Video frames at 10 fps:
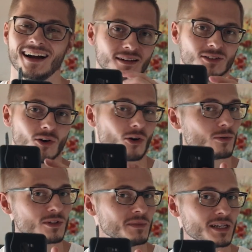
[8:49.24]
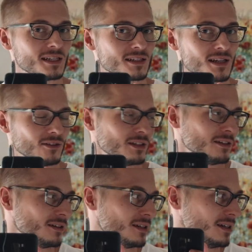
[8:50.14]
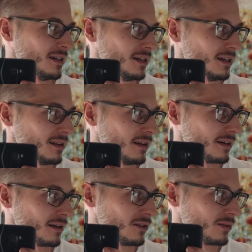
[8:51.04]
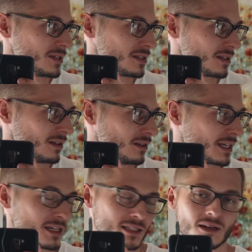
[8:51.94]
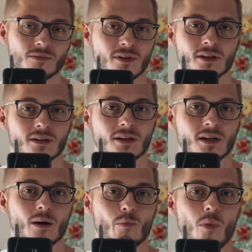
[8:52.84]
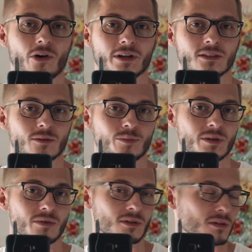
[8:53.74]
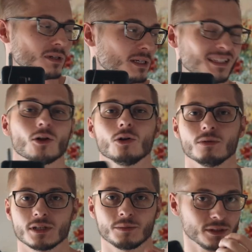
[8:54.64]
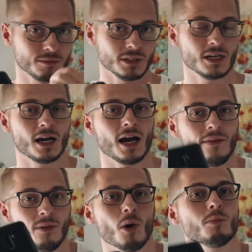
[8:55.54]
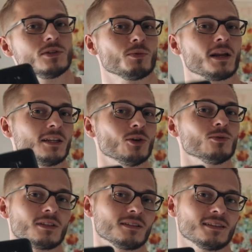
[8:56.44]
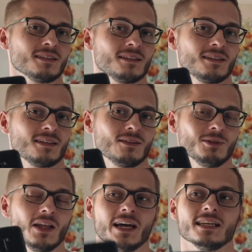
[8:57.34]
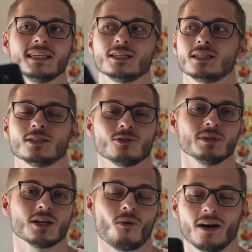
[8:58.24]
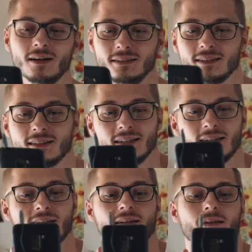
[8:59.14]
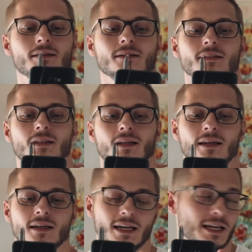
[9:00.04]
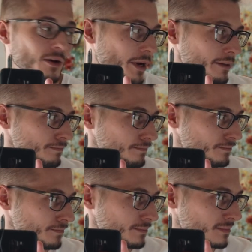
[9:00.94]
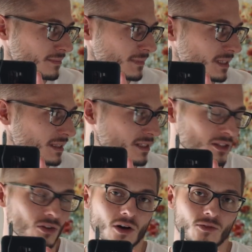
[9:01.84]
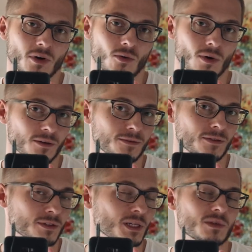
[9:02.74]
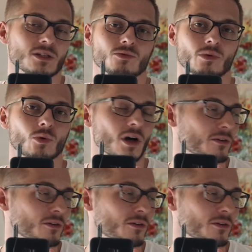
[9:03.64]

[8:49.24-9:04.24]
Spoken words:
A dog always making a sound here. Like always licking something, barking on people. Not always, I mean, but at the moments when I don't... When I need to be quiet. Anyway, that's the dog of my wife. Sometimes we look